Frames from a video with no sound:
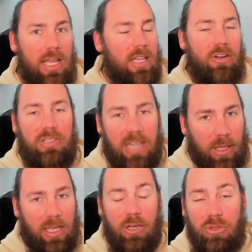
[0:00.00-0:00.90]
there is
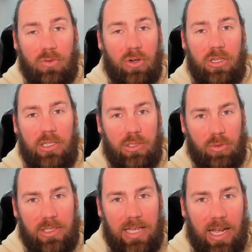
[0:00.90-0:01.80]
nothing else for it
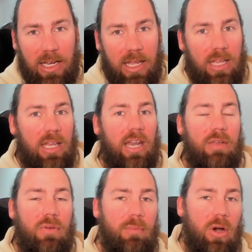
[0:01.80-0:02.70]
to attack. And
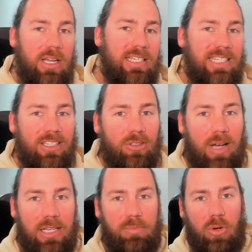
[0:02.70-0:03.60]
if Hermione's skill
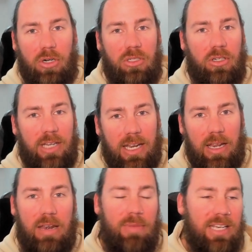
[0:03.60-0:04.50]
has procced on it,
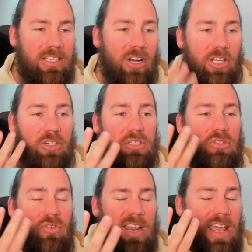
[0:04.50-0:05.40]
it means it only costs
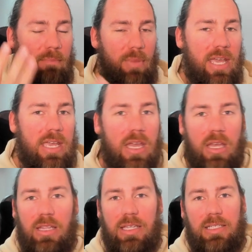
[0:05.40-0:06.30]
3 MP.
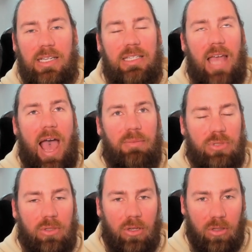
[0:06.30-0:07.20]
This is
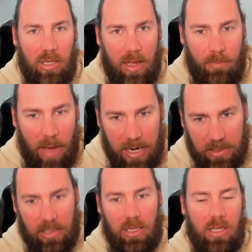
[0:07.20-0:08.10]
absolutely
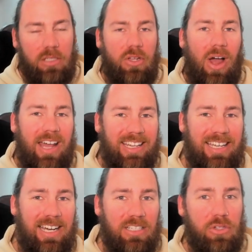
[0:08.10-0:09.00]
amazing. So other
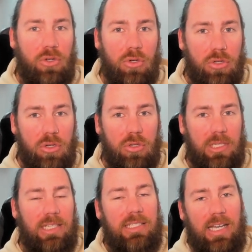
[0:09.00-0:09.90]
cards you could use
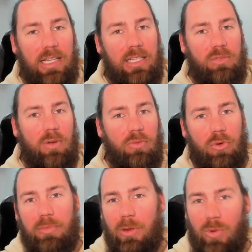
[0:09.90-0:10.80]
instead of this one
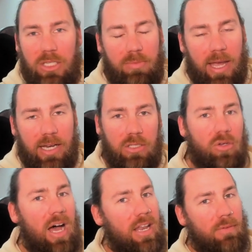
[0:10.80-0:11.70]
would be Whiz Bangs
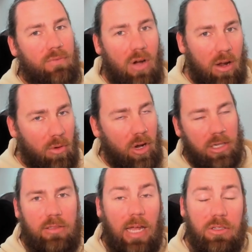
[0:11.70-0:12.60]
or other
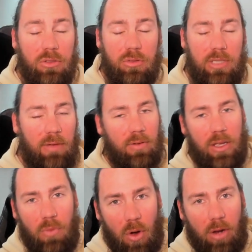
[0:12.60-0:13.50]
fireworks. They do
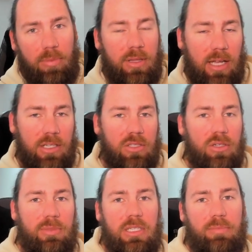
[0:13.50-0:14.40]
definitely work, but
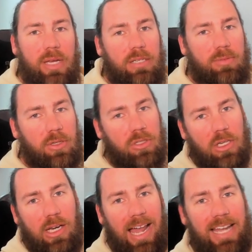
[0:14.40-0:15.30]
Thunderstorm is the best because you
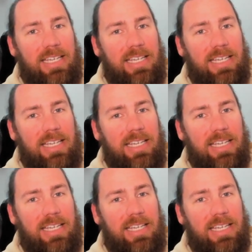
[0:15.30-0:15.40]
can lay it